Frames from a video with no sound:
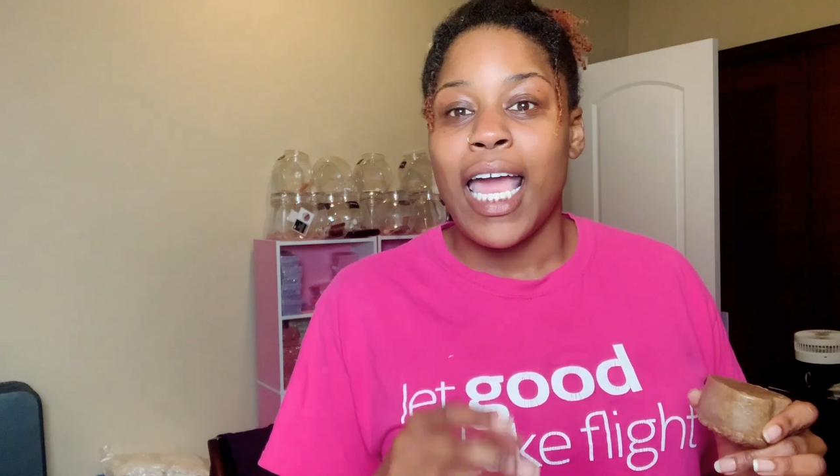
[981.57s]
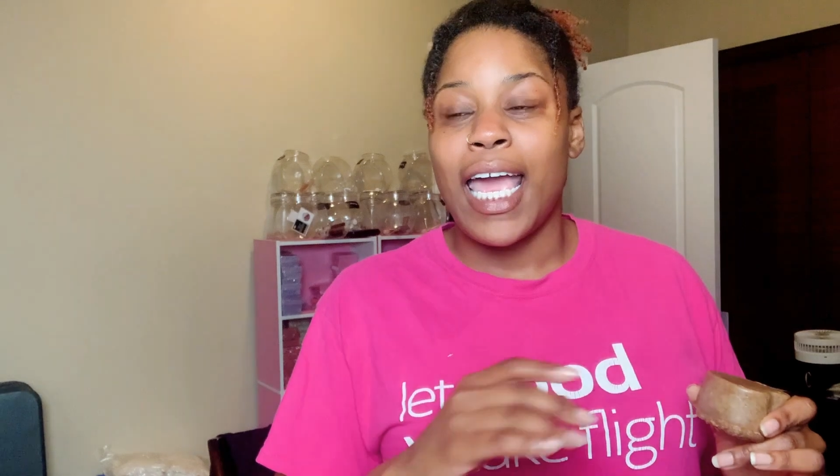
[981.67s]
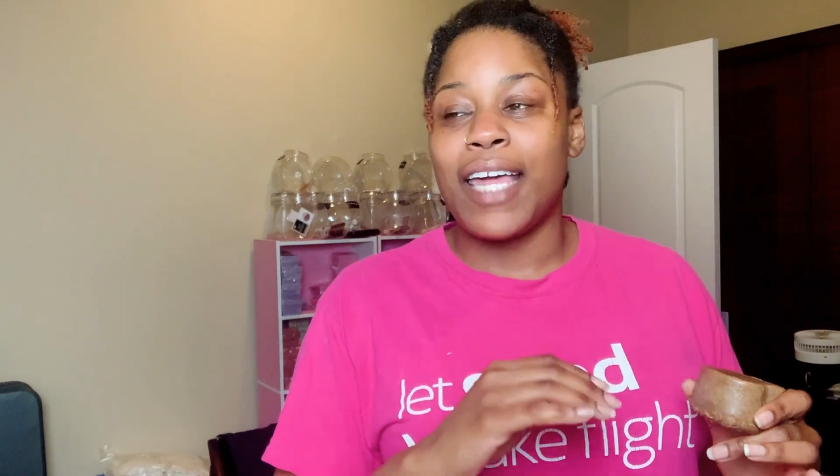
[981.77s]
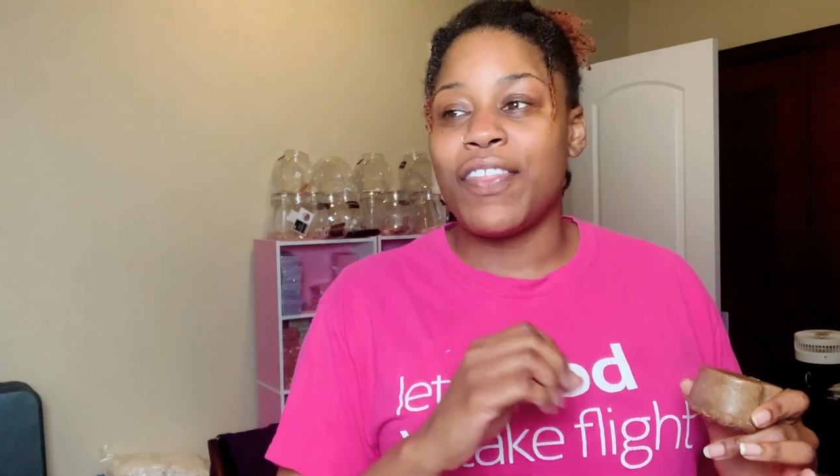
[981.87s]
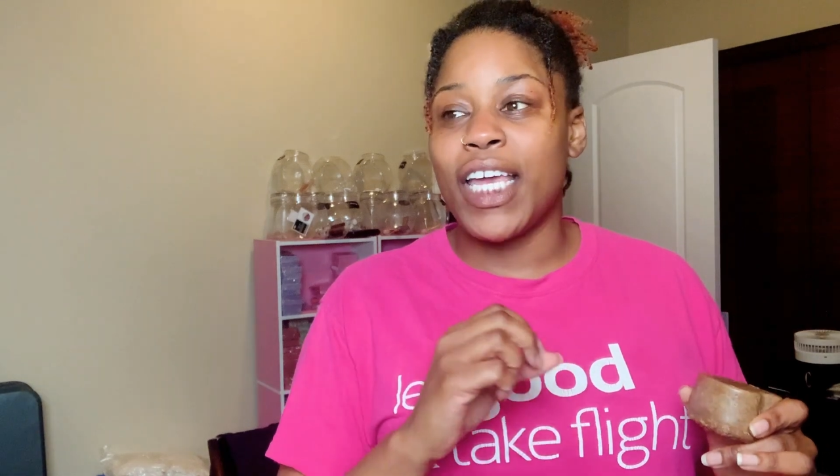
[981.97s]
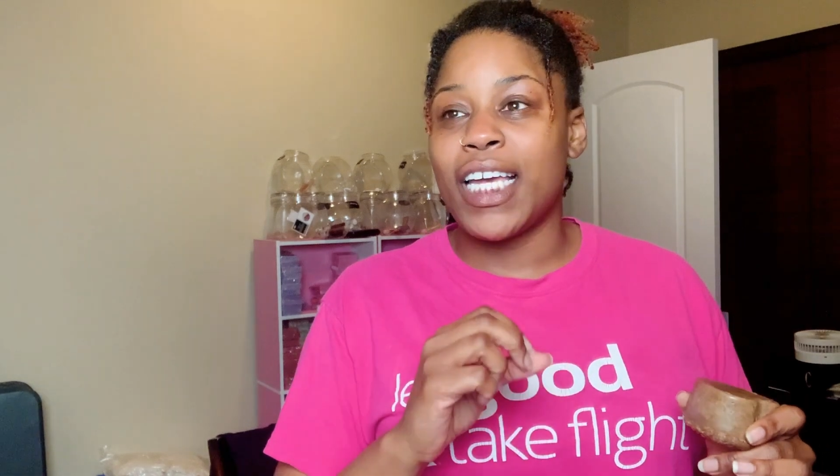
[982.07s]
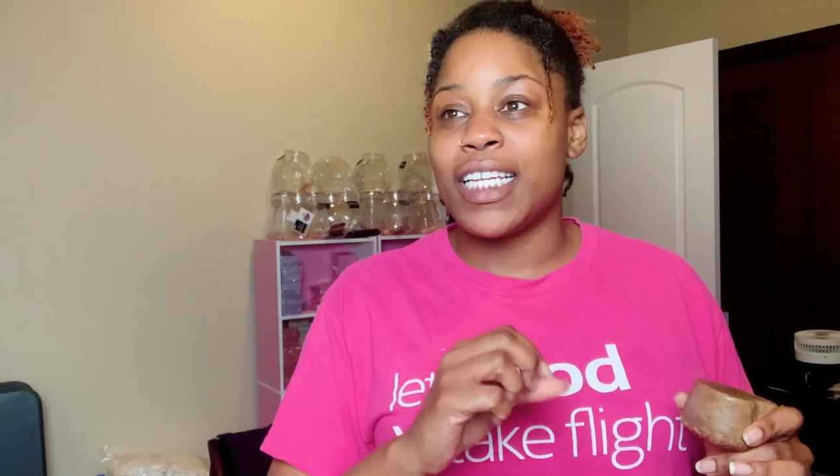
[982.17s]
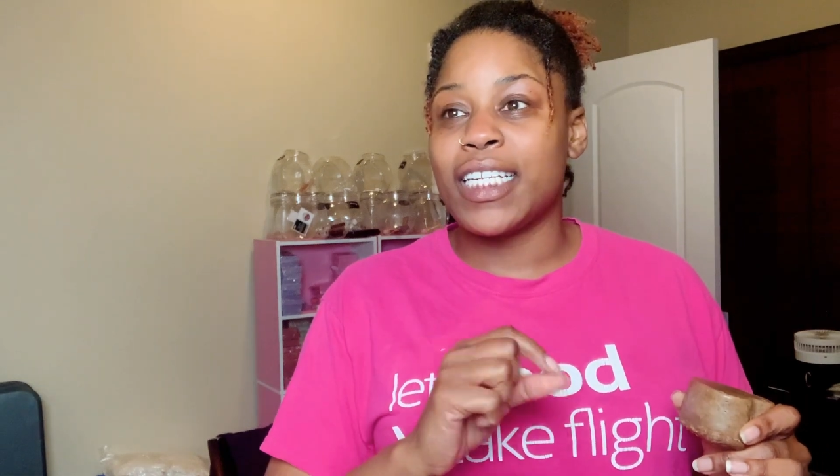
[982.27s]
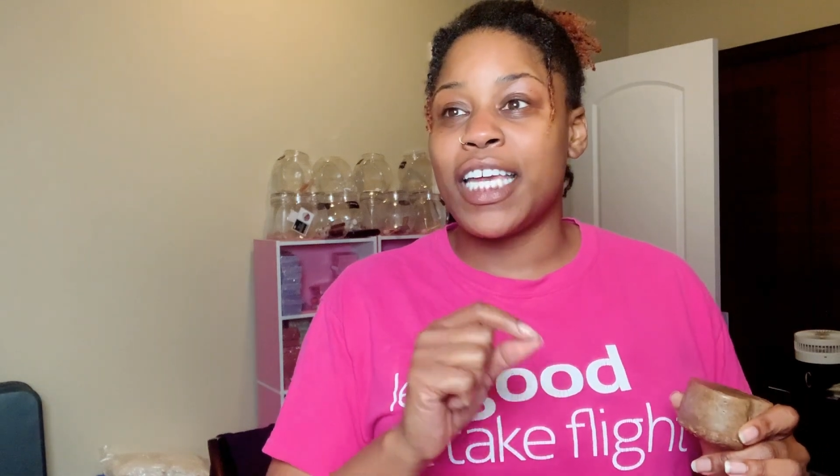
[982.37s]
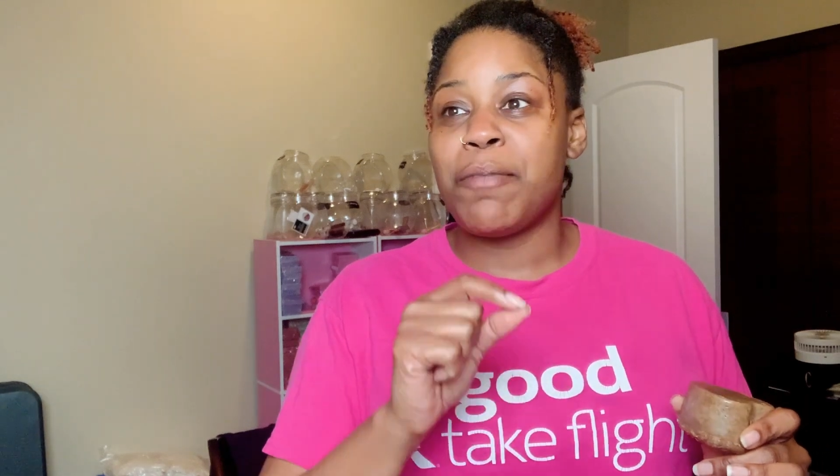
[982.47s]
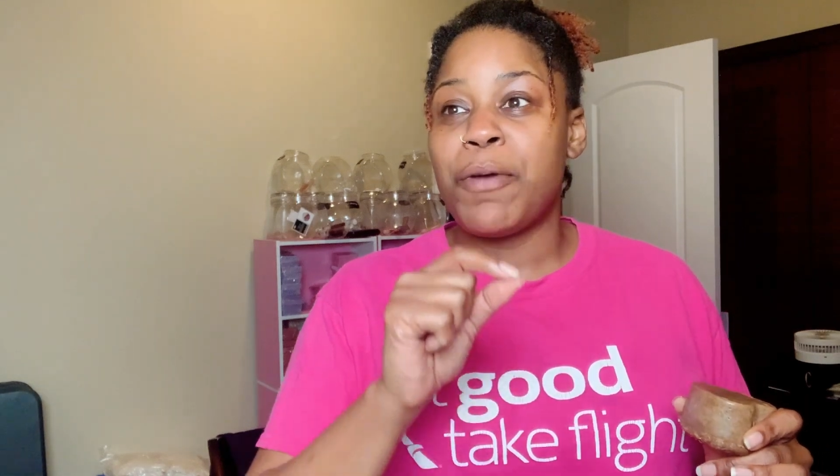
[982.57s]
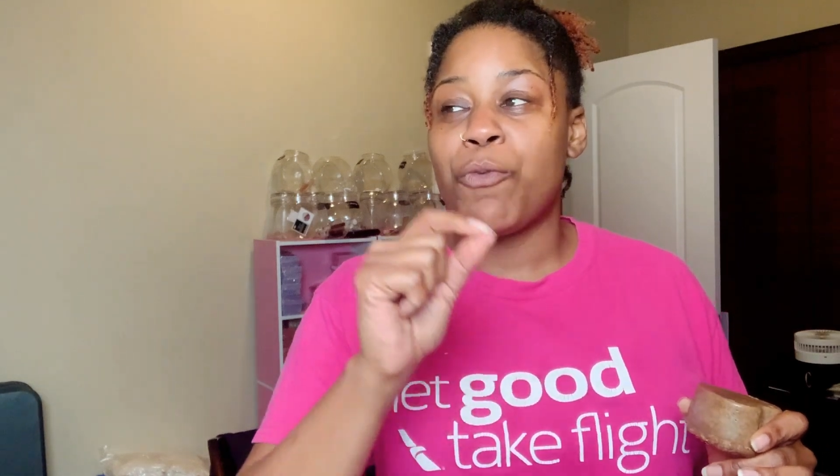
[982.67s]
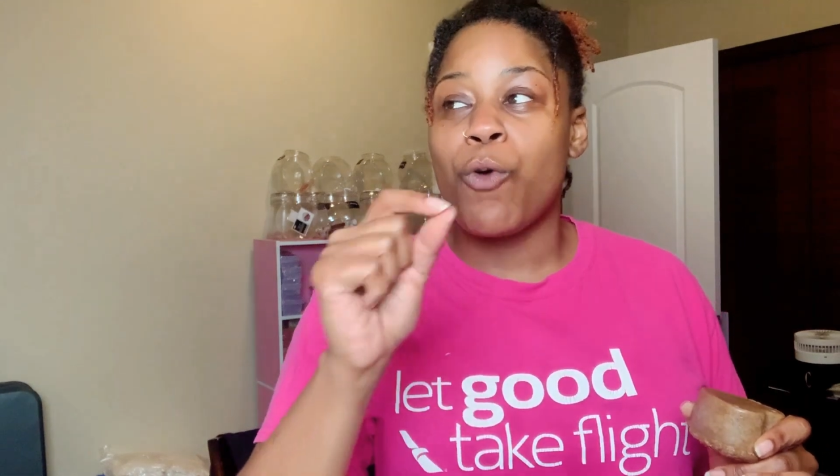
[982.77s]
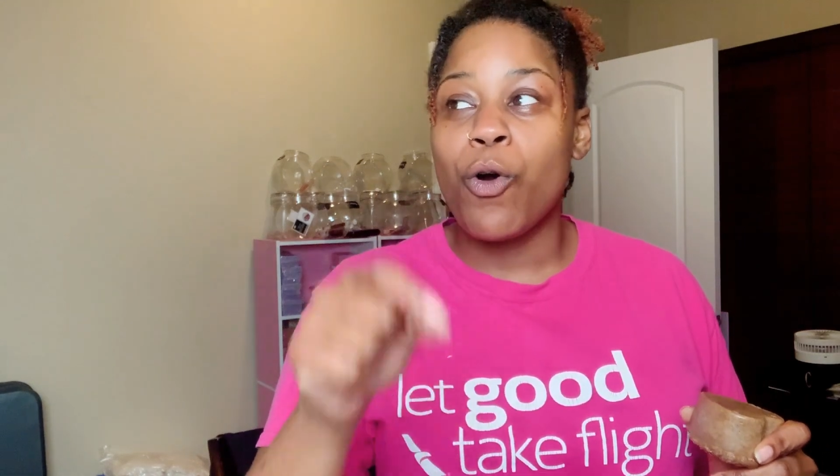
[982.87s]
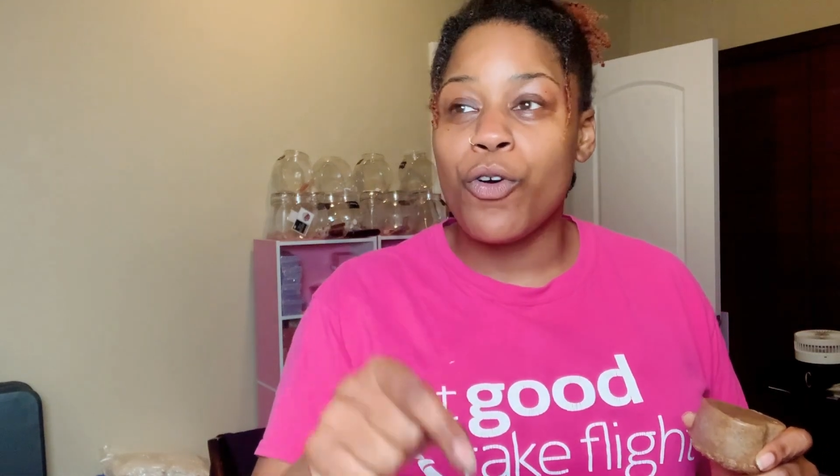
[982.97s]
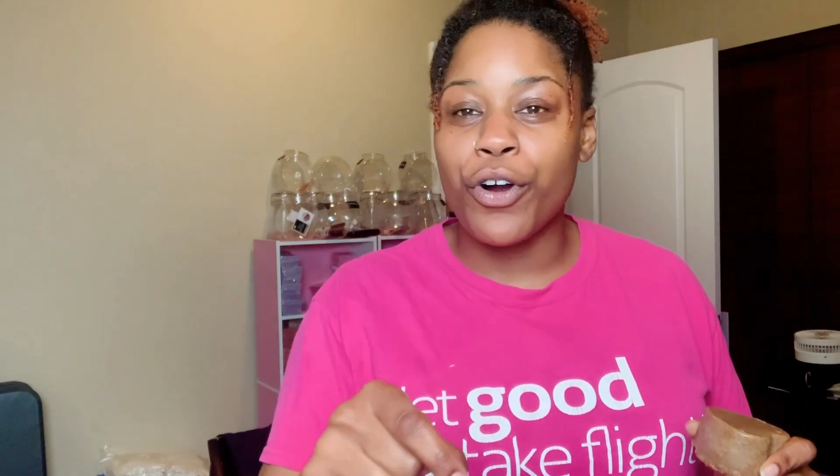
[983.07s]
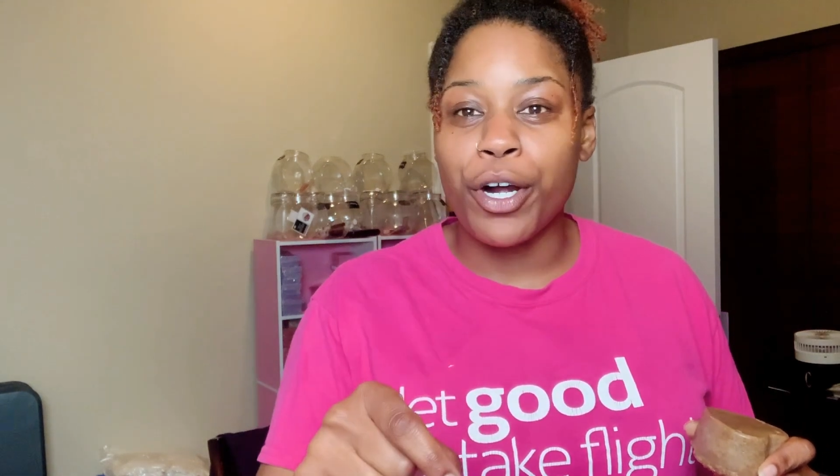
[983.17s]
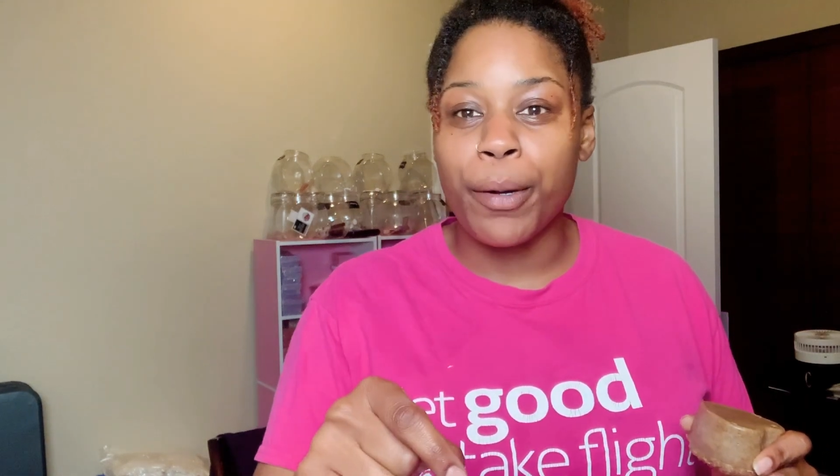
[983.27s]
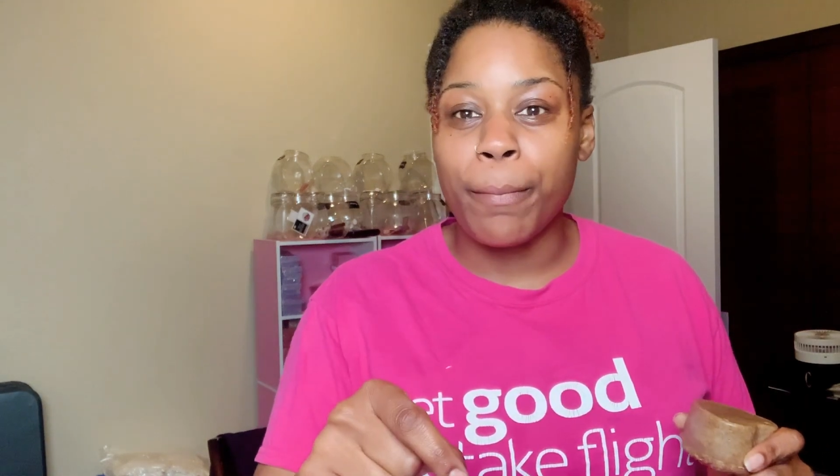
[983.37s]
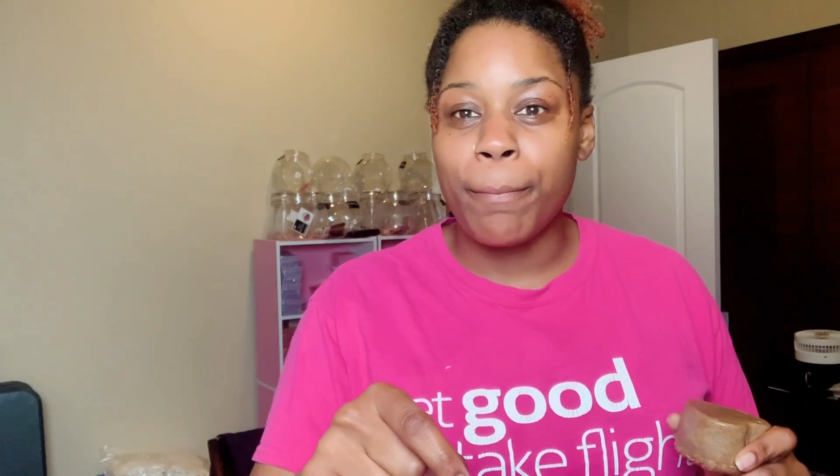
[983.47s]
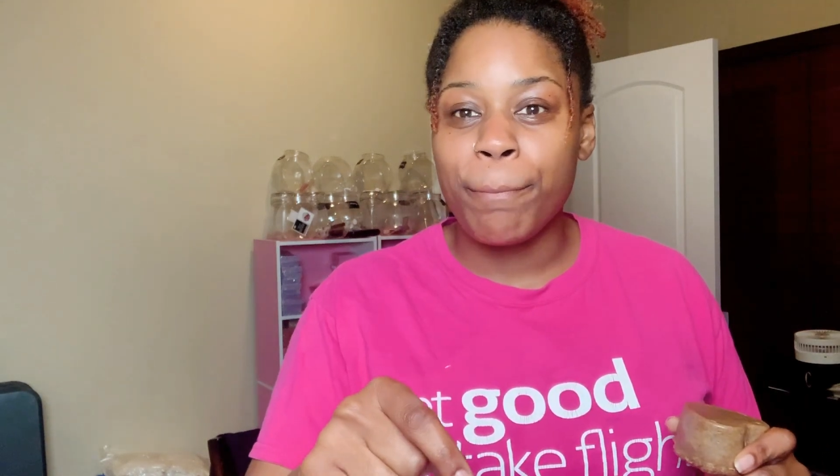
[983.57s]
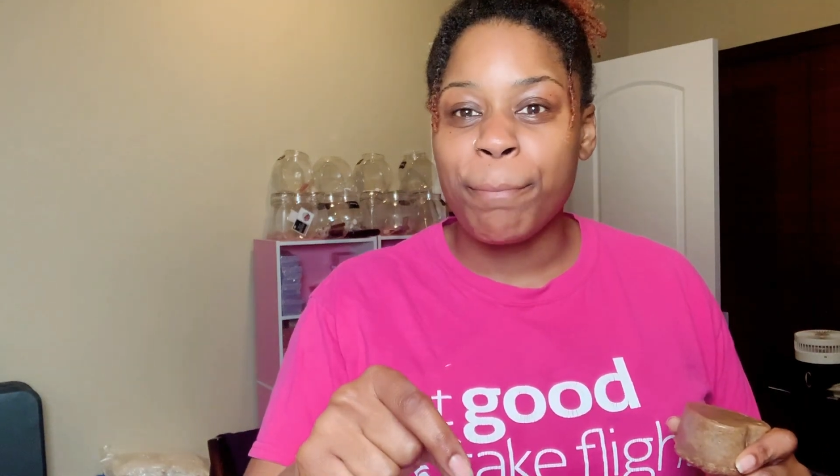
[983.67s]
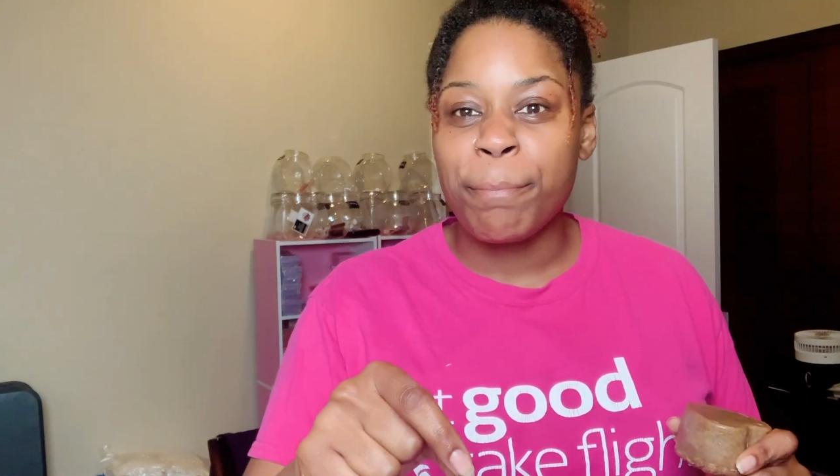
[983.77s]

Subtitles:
And then keep it warm,